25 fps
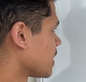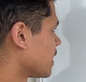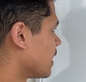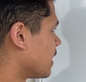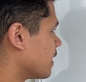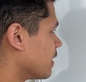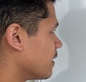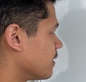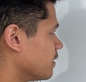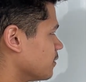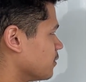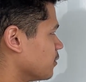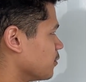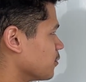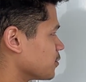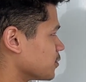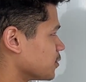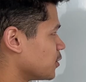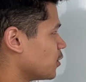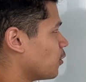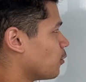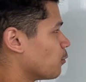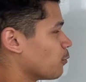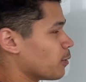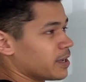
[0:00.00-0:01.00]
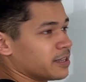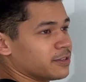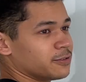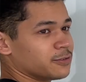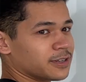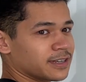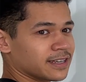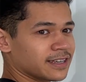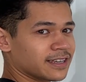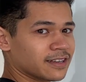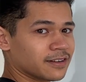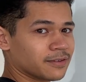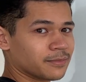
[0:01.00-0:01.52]
And there's no way you
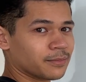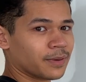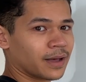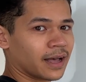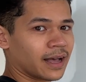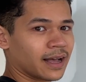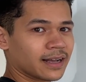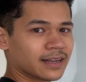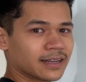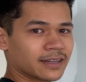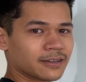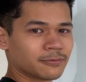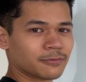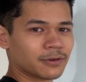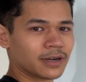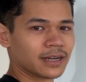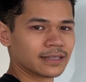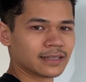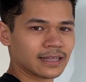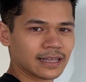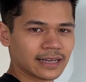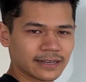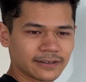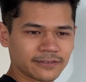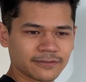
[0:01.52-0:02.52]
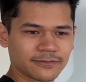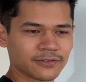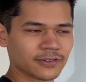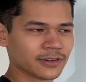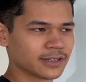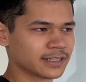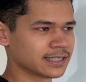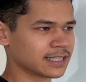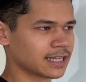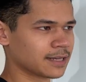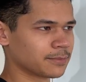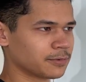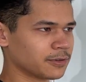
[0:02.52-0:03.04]
can get it back, right? Like, for
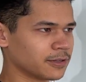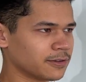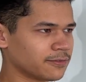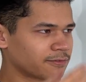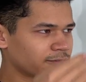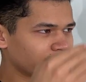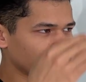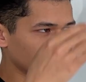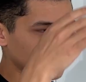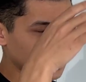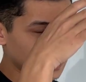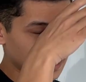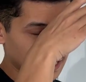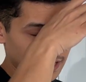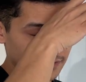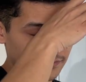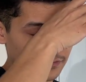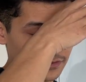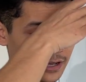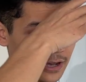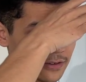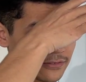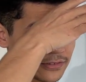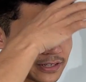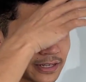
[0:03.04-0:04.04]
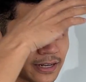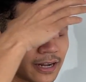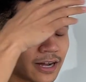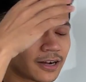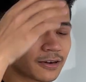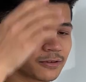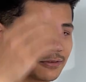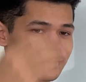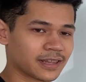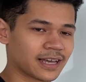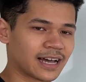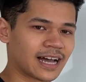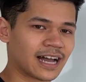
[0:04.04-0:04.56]
example, if you have a
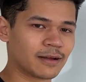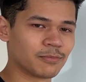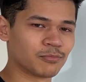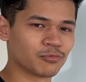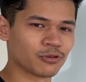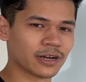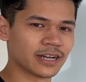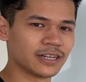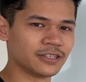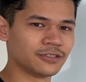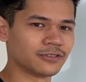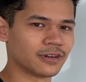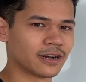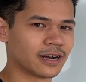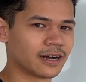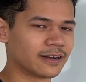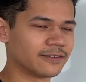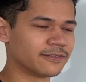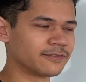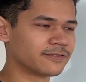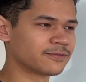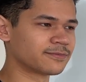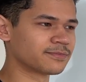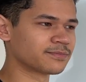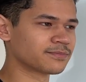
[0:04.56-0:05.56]
dog with high prey drive